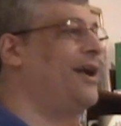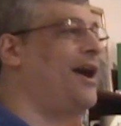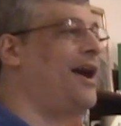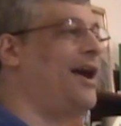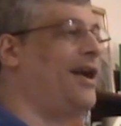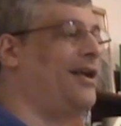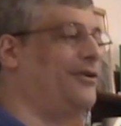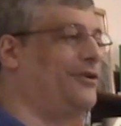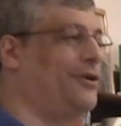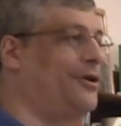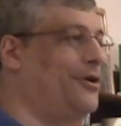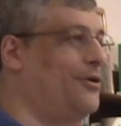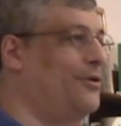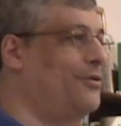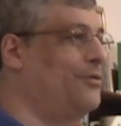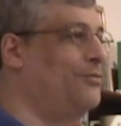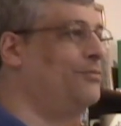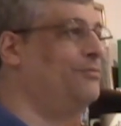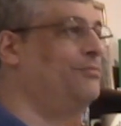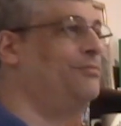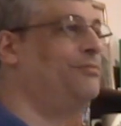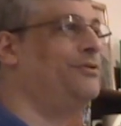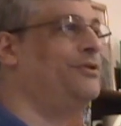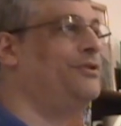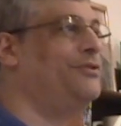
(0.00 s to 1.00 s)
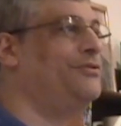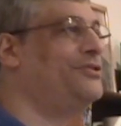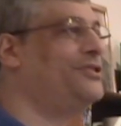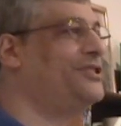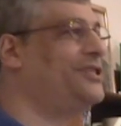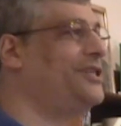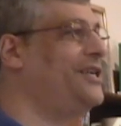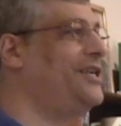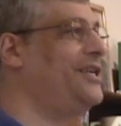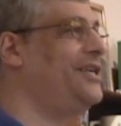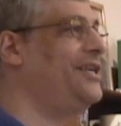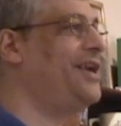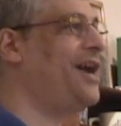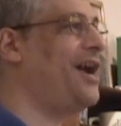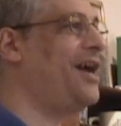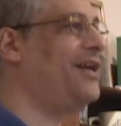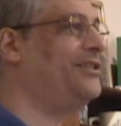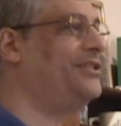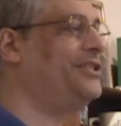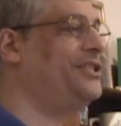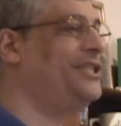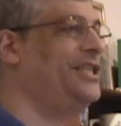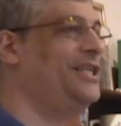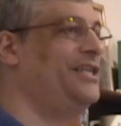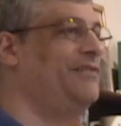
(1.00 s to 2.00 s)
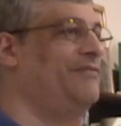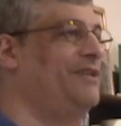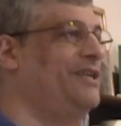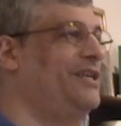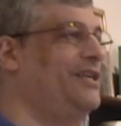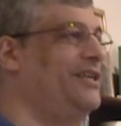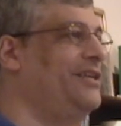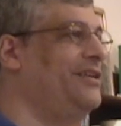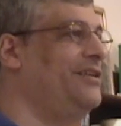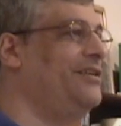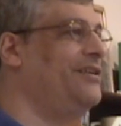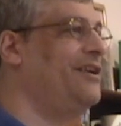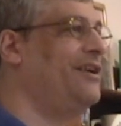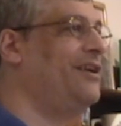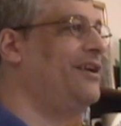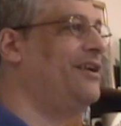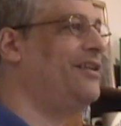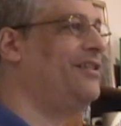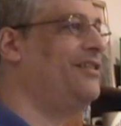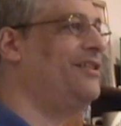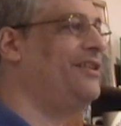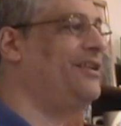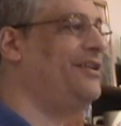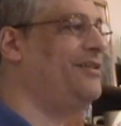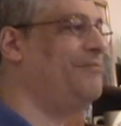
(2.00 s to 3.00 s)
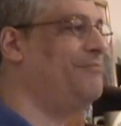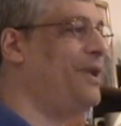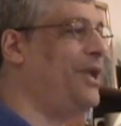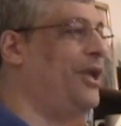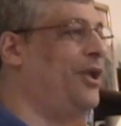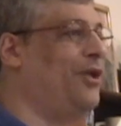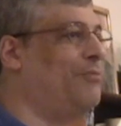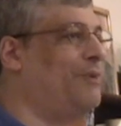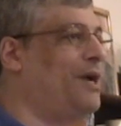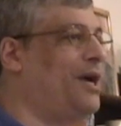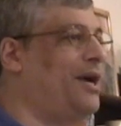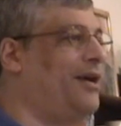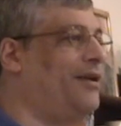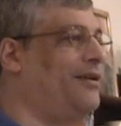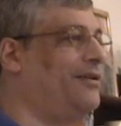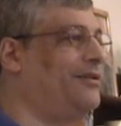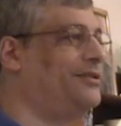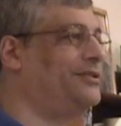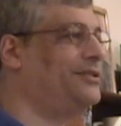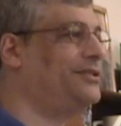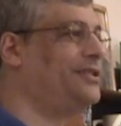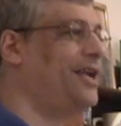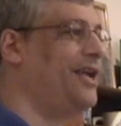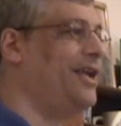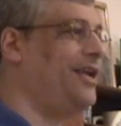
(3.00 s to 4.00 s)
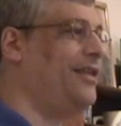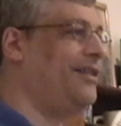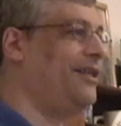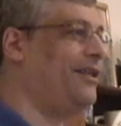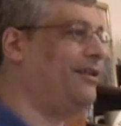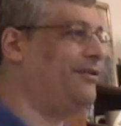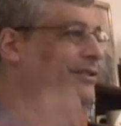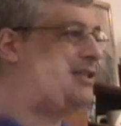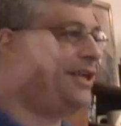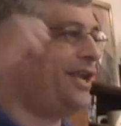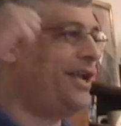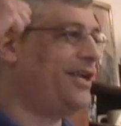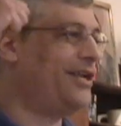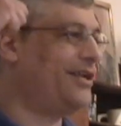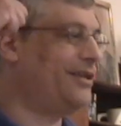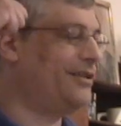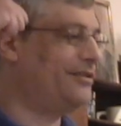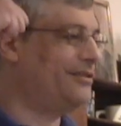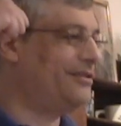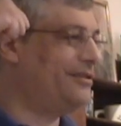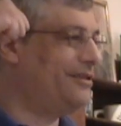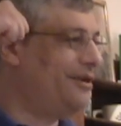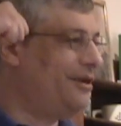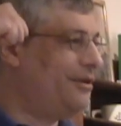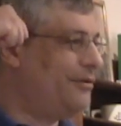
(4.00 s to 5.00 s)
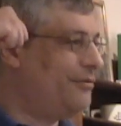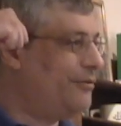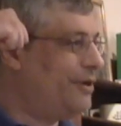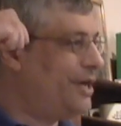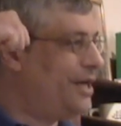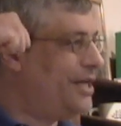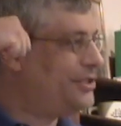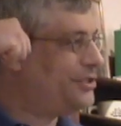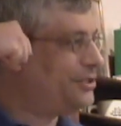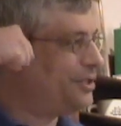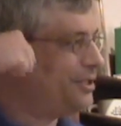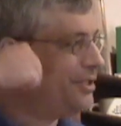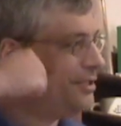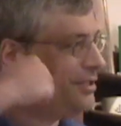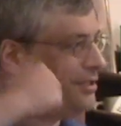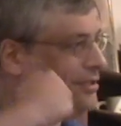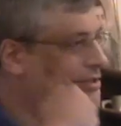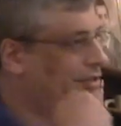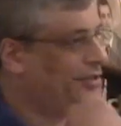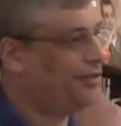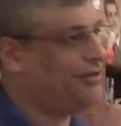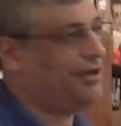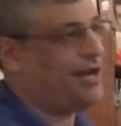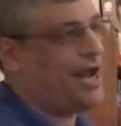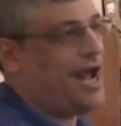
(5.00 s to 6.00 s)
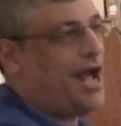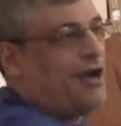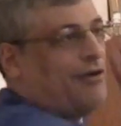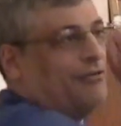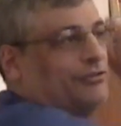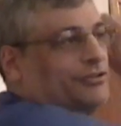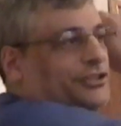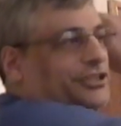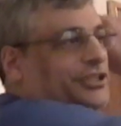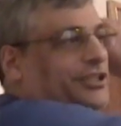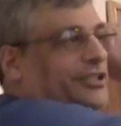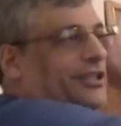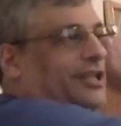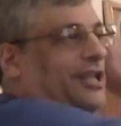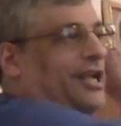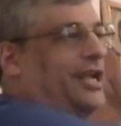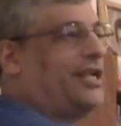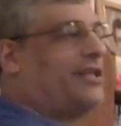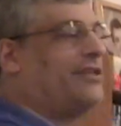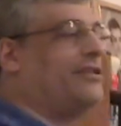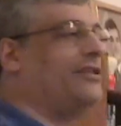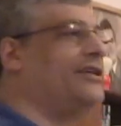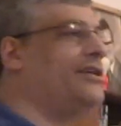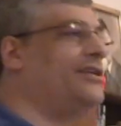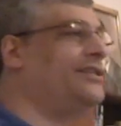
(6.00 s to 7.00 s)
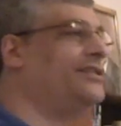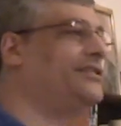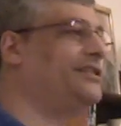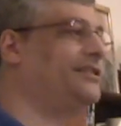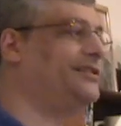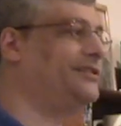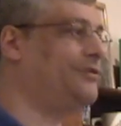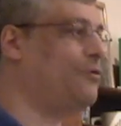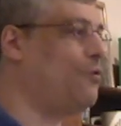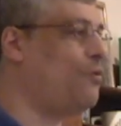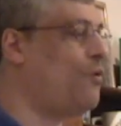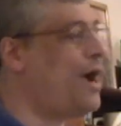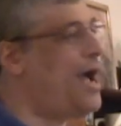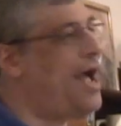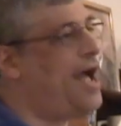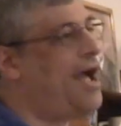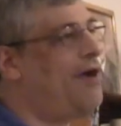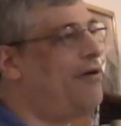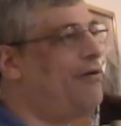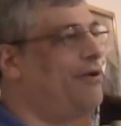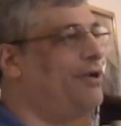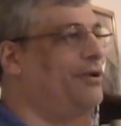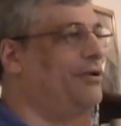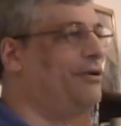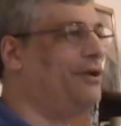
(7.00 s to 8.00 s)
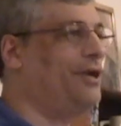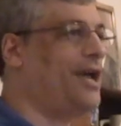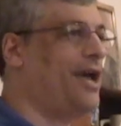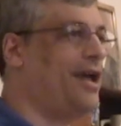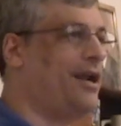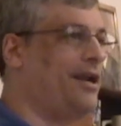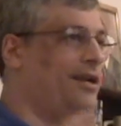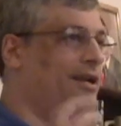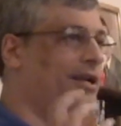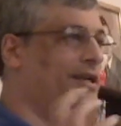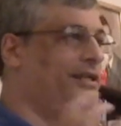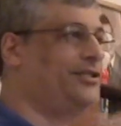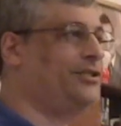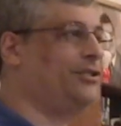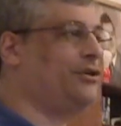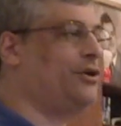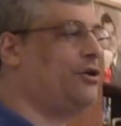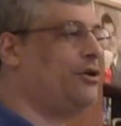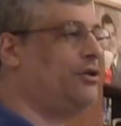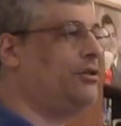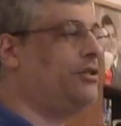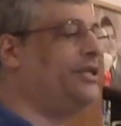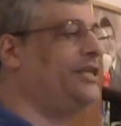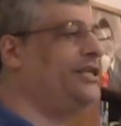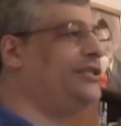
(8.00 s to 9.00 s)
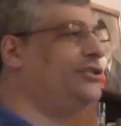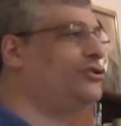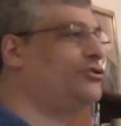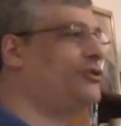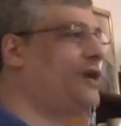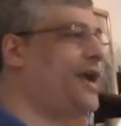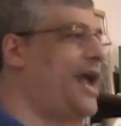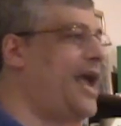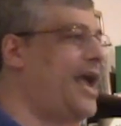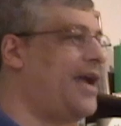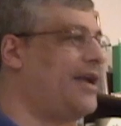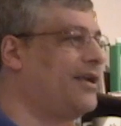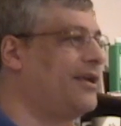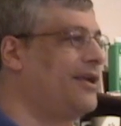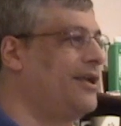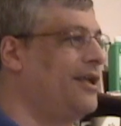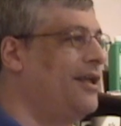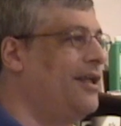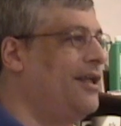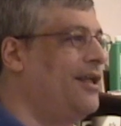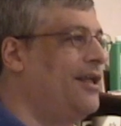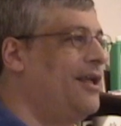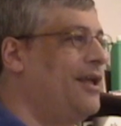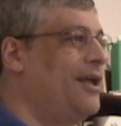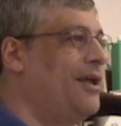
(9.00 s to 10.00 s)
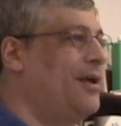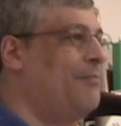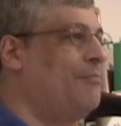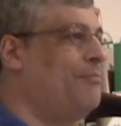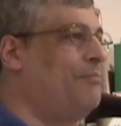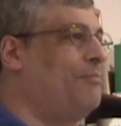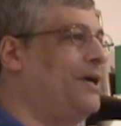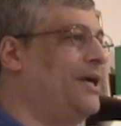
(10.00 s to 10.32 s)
I know you see on TV the male models, they'll take a razor and gouge in like this, and so wow, you know, got a nice clean track.